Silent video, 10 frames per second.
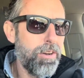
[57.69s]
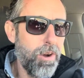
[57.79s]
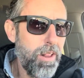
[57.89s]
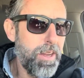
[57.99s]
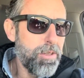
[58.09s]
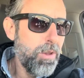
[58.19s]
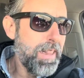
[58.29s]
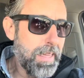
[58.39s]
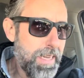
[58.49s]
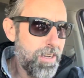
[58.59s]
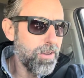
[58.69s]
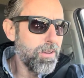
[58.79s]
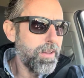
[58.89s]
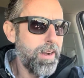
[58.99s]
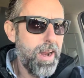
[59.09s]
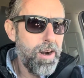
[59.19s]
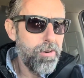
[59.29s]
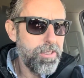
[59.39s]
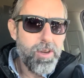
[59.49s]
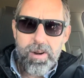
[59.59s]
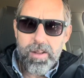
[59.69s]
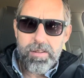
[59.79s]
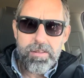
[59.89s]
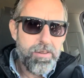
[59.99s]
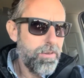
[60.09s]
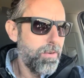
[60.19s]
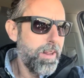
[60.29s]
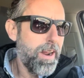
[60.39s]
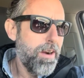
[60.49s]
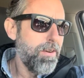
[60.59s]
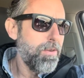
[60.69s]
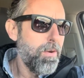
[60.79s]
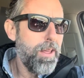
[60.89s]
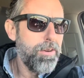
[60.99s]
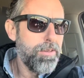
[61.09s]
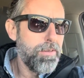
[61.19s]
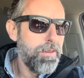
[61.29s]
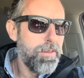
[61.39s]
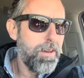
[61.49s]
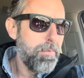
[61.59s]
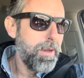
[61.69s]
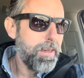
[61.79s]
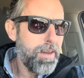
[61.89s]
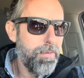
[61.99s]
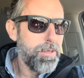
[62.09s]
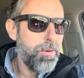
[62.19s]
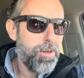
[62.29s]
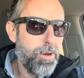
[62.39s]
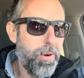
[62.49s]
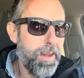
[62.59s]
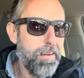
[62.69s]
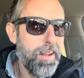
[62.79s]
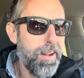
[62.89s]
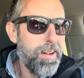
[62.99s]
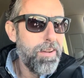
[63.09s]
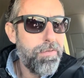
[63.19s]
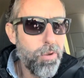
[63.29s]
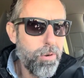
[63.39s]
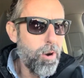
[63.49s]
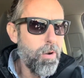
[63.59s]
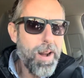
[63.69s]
currently it's only legal in Arizona to, and I don't know why there's there's not a big difference between full-grown